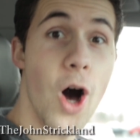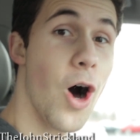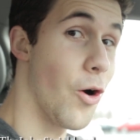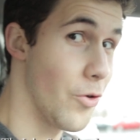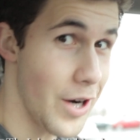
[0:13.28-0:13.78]

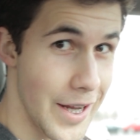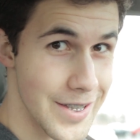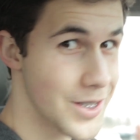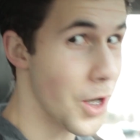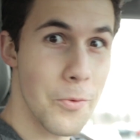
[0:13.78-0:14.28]

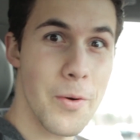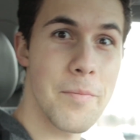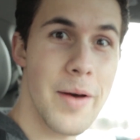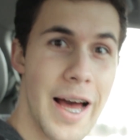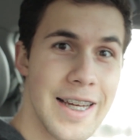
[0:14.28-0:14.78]
Alright, so we're
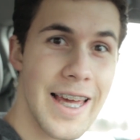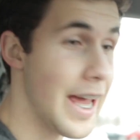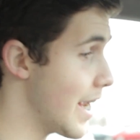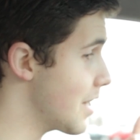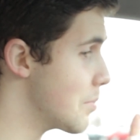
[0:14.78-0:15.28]
back
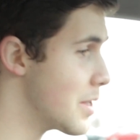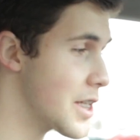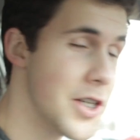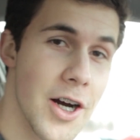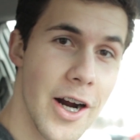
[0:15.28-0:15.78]
and I'm in
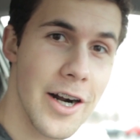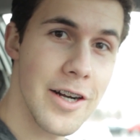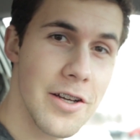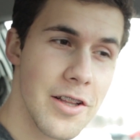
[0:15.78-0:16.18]
the car.